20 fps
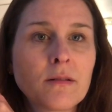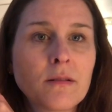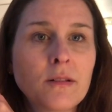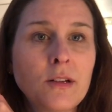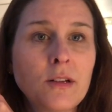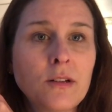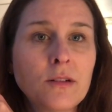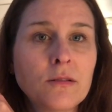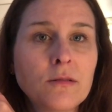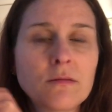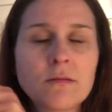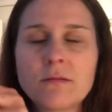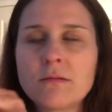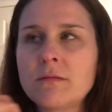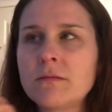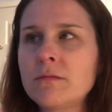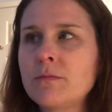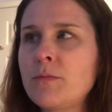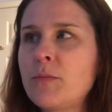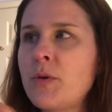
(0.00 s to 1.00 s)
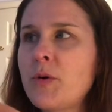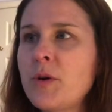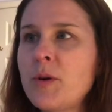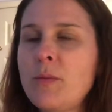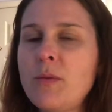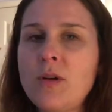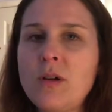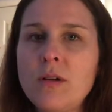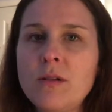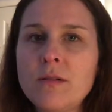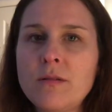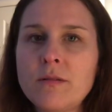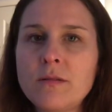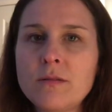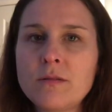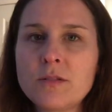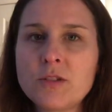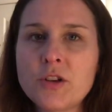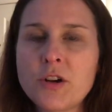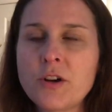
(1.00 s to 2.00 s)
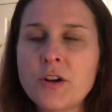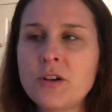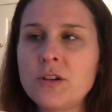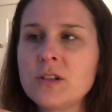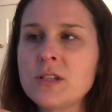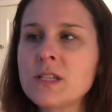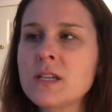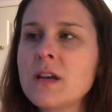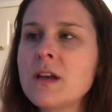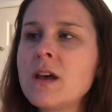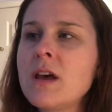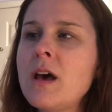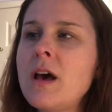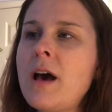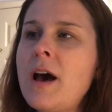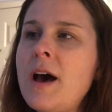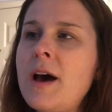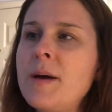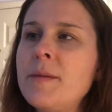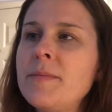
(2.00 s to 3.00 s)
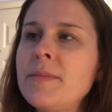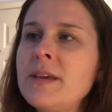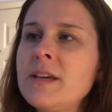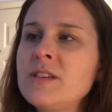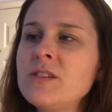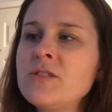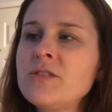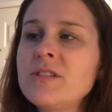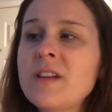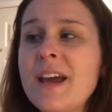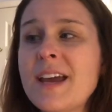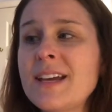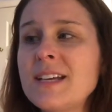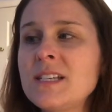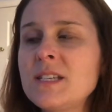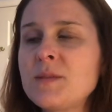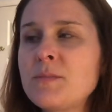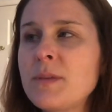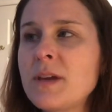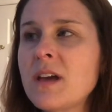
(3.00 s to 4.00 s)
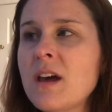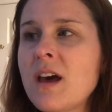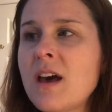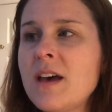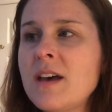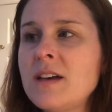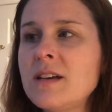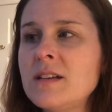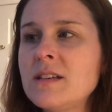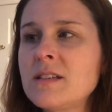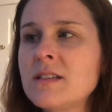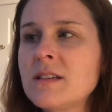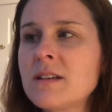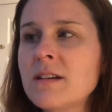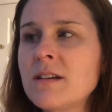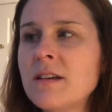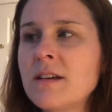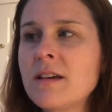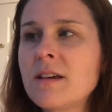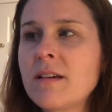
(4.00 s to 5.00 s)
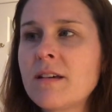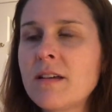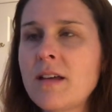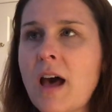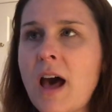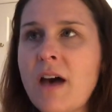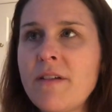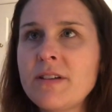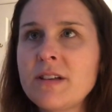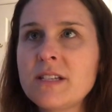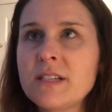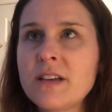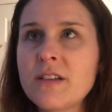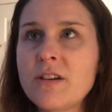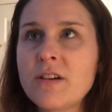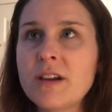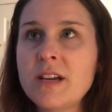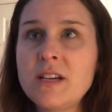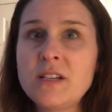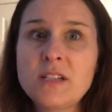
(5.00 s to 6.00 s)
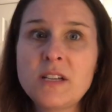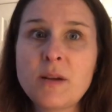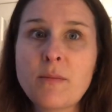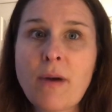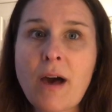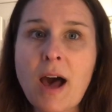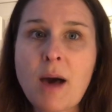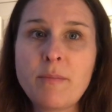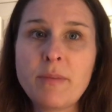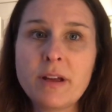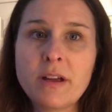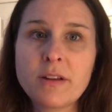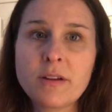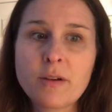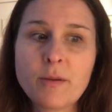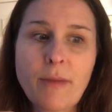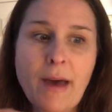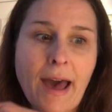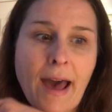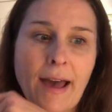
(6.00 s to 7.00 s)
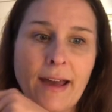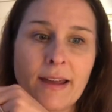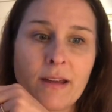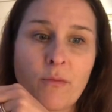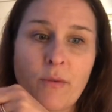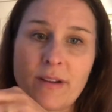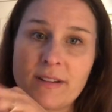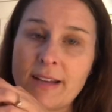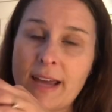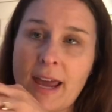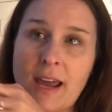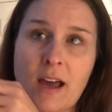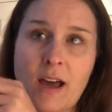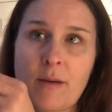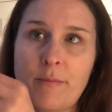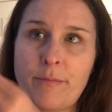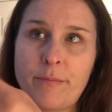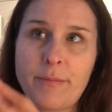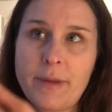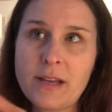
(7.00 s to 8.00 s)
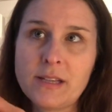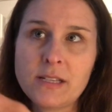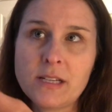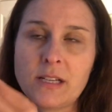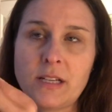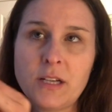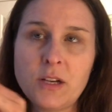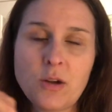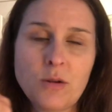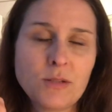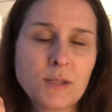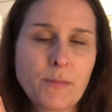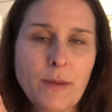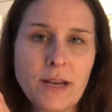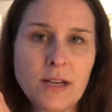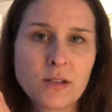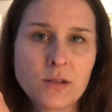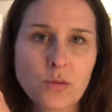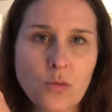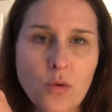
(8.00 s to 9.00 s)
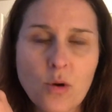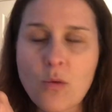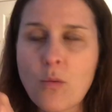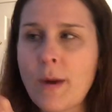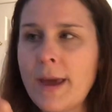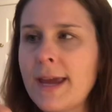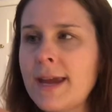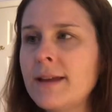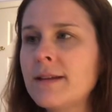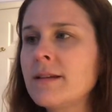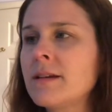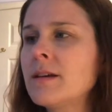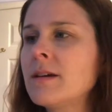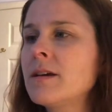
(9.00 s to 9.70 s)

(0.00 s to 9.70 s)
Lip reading: little portable journals. These are nice because obviously they're easy to pop in your bag and would take up basically no space or weight.